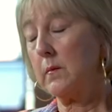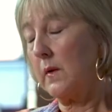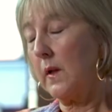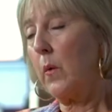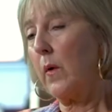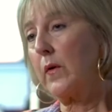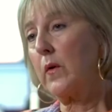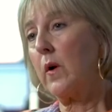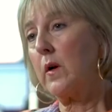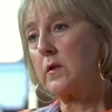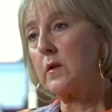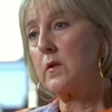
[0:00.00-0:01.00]
they want the
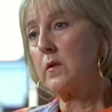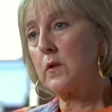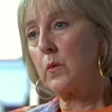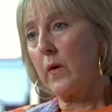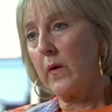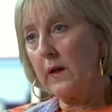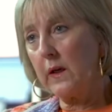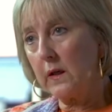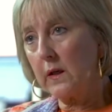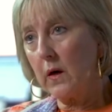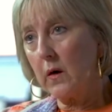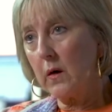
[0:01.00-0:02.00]
garage closest to where they need to
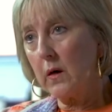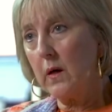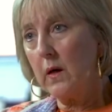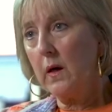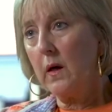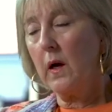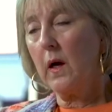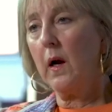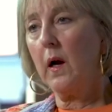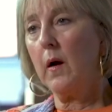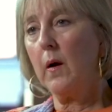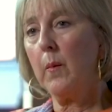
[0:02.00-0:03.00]
go.
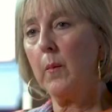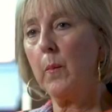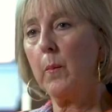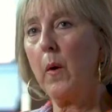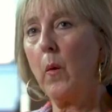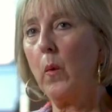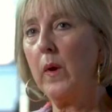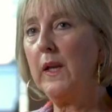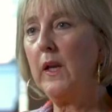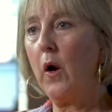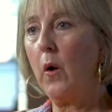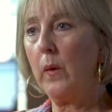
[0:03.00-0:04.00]
Uh, but we
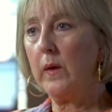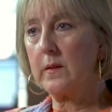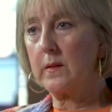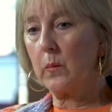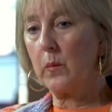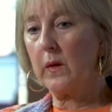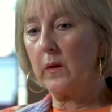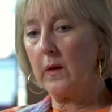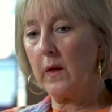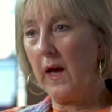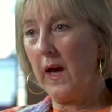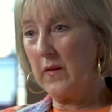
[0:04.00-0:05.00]
know we we
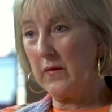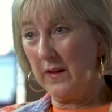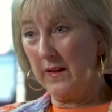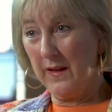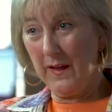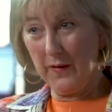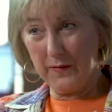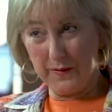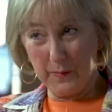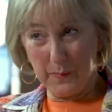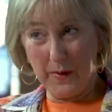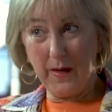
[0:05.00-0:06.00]
have enough
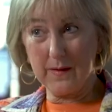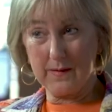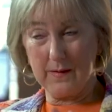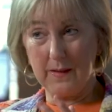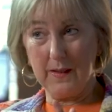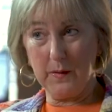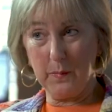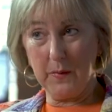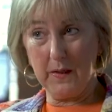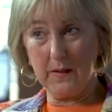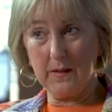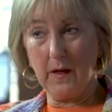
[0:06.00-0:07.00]
capacity at
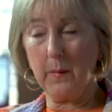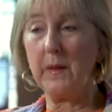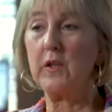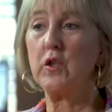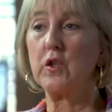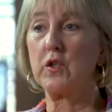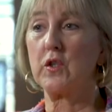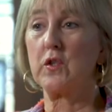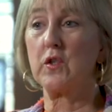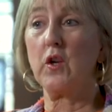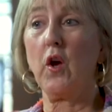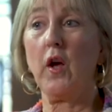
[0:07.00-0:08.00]
peak time. It's
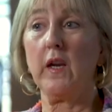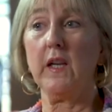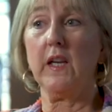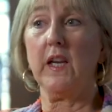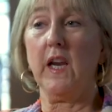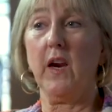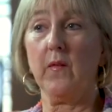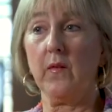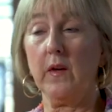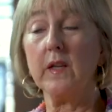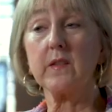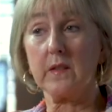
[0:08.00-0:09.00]
just not in
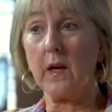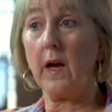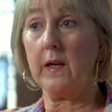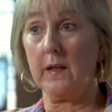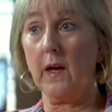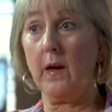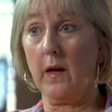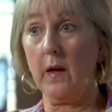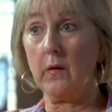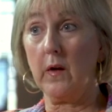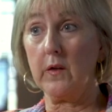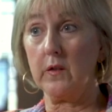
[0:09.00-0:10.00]
every. It's tight. Uh, I'll
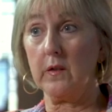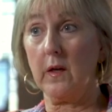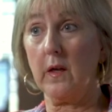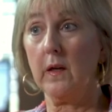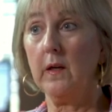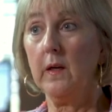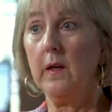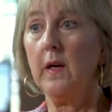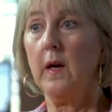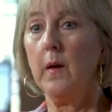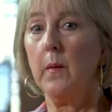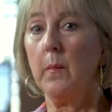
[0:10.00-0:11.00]
grant you that.
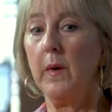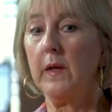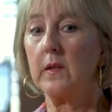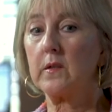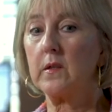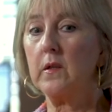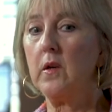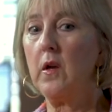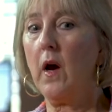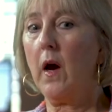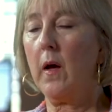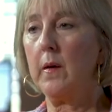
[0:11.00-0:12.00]
Mm-hmm. But it's
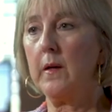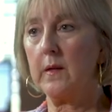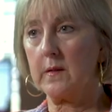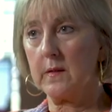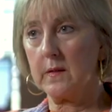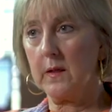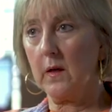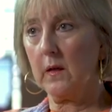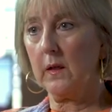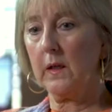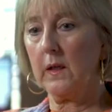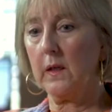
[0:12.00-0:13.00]
not
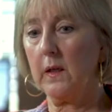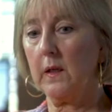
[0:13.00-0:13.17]
necessarily.